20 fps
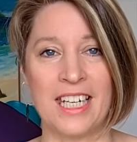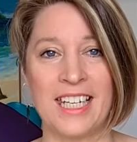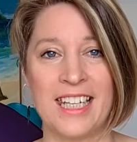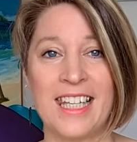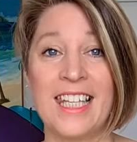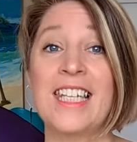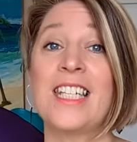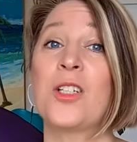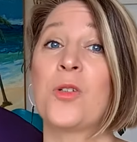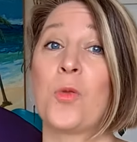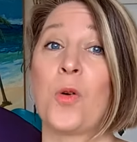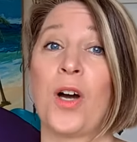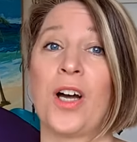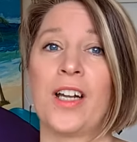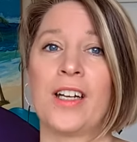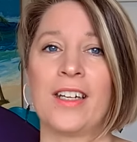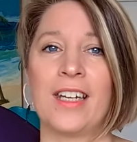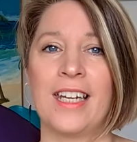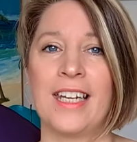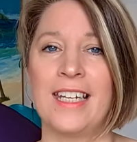and this
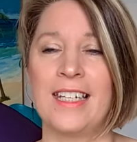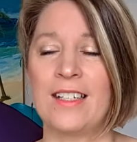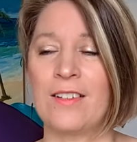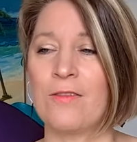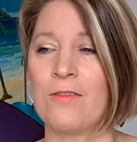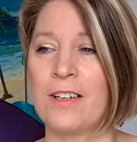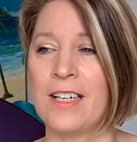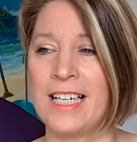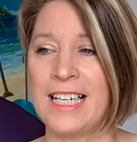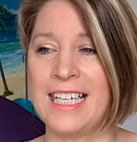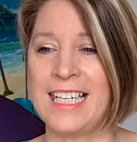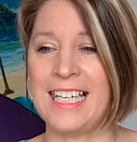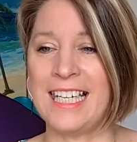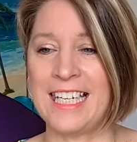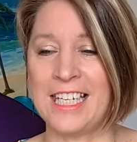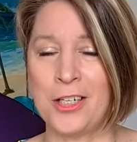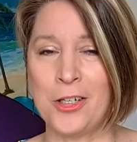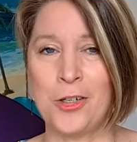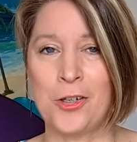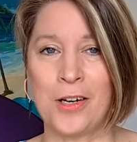one is a really
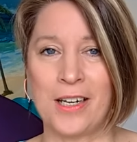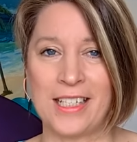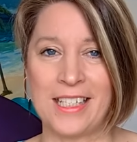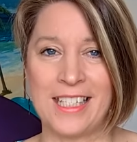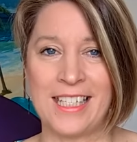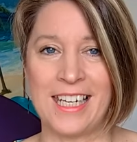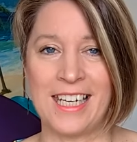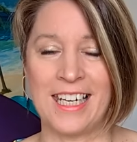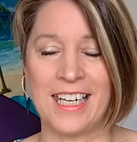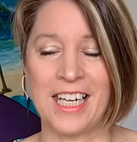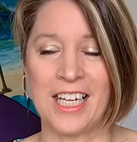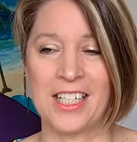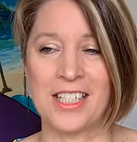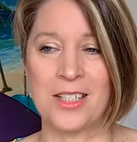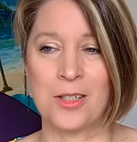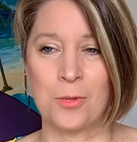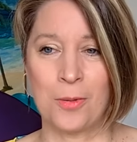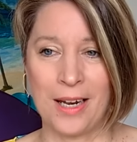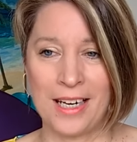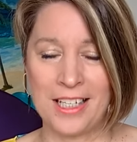interesting
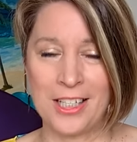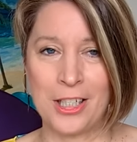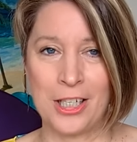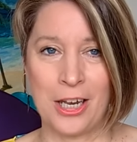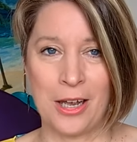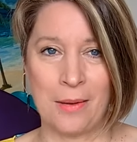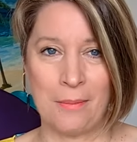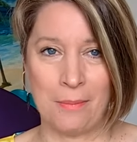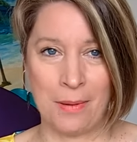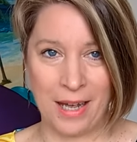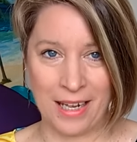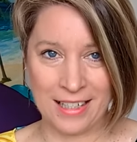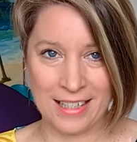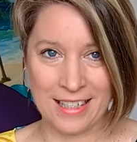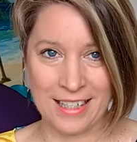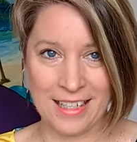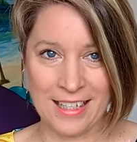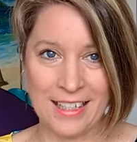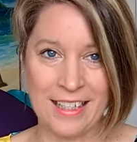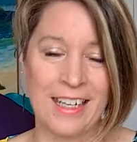sweatshirt
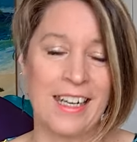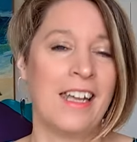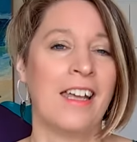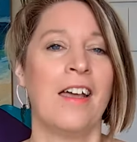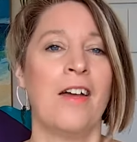pattern